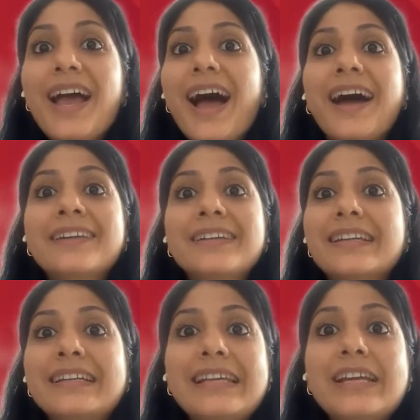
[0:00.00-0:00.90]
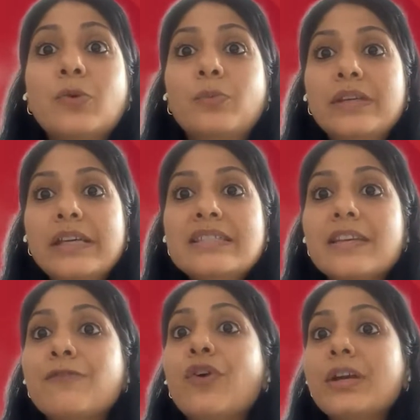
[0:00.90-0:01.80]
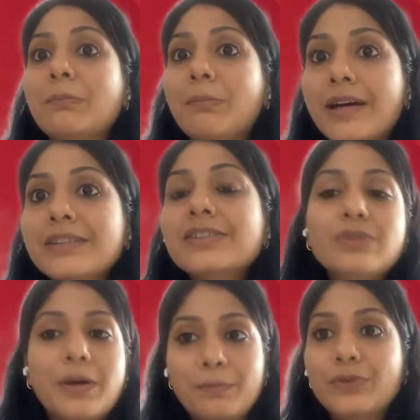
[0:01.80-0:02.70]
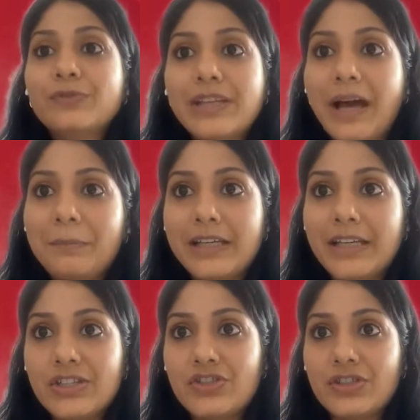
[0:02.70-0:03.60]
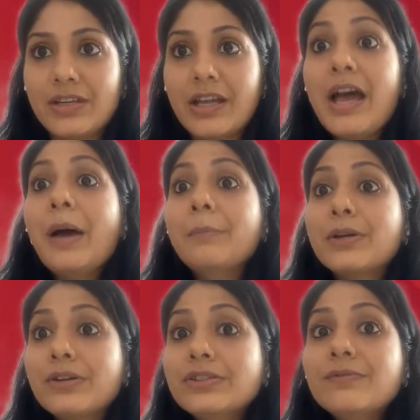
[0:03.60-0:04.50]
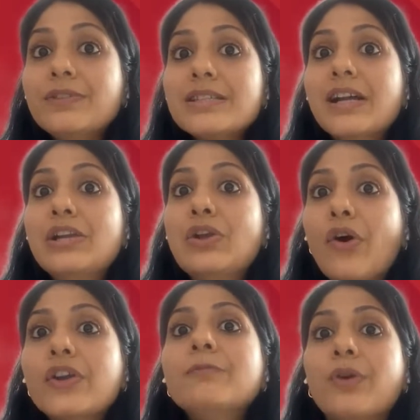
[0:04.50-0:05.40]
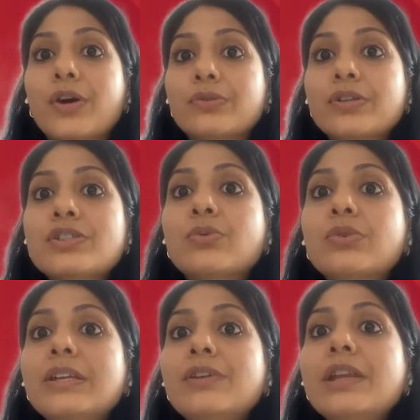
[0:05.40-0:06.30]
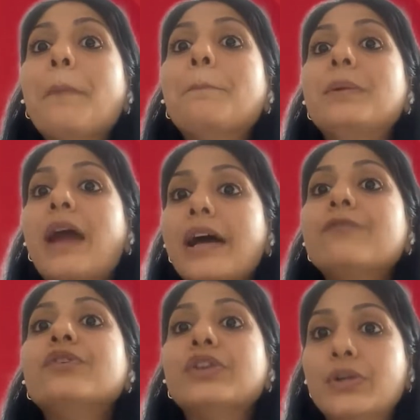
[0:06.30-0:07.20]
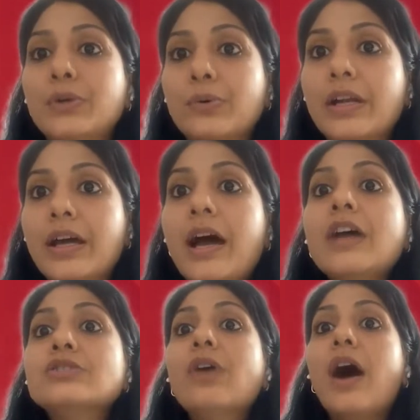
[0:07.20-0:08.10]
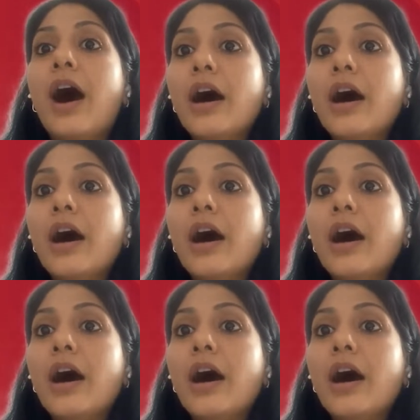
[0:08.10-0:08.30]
And it can take weeks, if not months, to approve the application. Because of this, a lot of borrowers don't even apply for a loan. So our